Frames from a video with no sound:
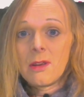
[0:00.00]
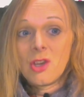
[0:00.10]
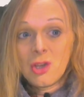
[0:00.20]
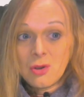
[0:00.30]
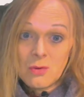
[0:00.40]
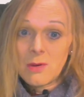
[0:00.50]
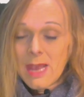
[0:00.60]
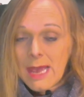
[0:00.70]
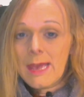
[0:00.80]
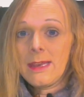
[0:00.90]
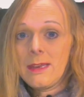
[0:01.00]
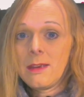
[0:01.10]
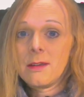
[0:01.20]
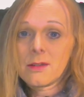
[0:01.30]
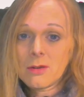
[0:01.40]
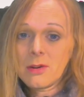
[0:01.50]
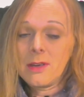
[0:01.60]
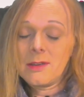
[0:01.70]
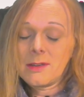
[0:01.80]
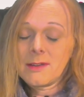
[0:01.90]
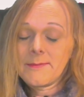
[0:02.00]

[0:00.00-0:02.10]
UK sockets.